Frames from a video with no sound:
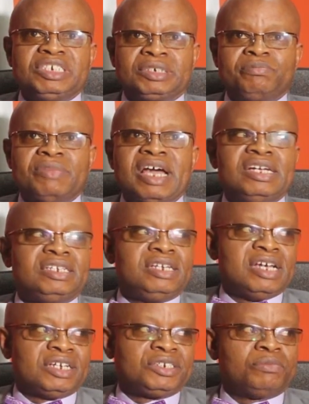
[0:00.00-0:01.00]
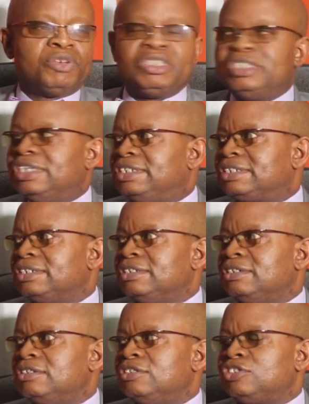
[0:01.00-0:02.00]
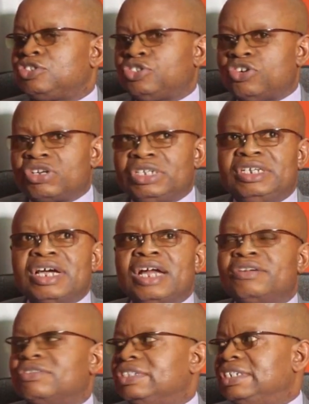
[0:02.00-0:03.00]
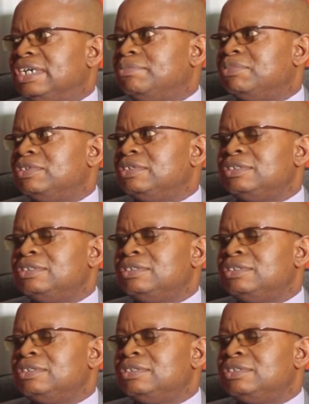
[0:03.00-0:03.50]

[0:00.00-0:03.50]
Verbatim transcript: mismanage their subordinates talk down on them,